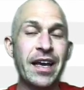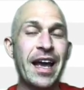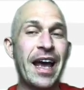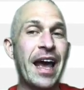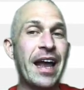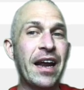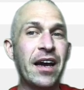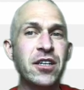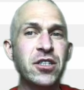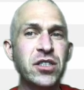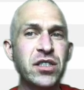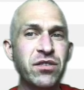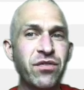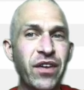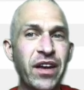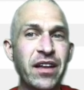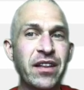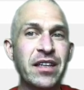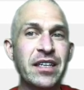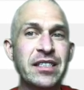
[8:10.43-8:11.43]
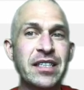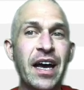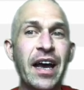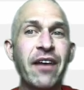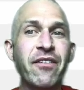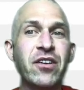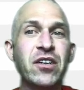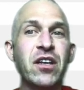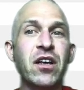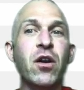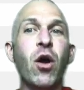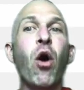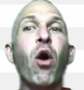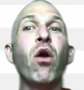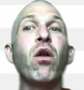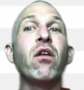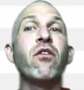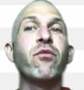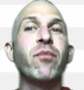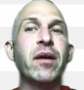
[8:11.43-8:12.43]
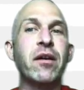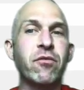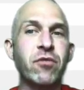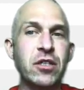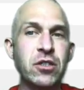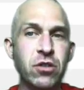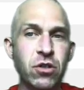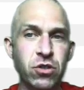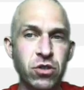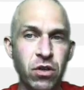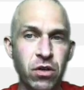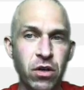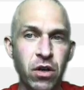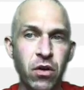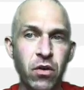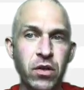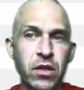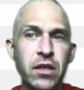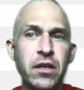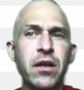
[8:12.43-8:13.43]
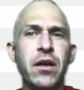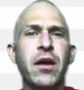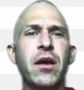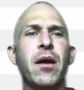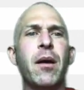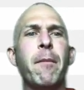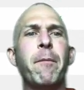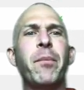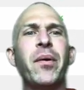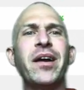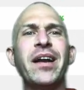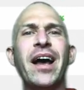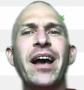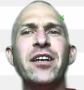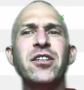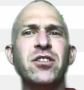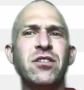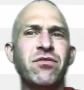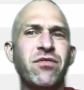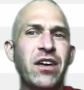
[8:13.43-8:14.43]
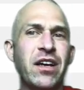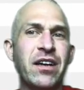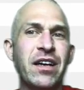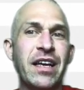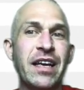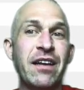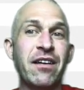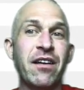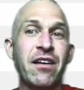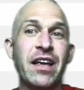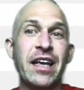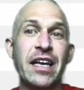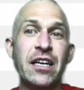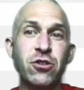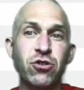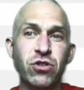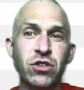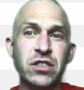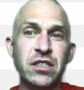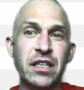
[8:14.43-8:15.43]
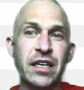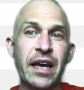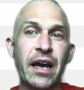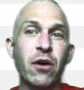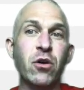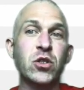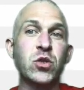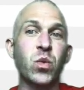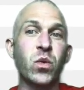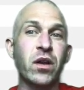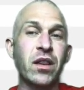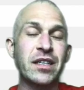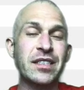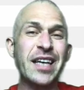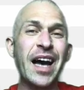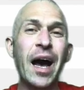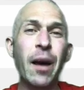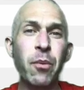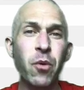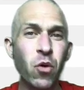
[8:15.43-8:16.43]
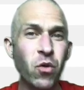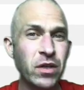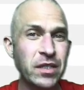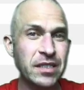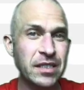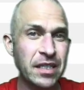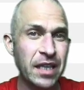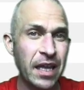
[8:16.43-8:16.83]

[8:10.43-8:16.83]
And I just found this, I haven't done all of my research on COTI, but I just found it interesting how it's one of the top coins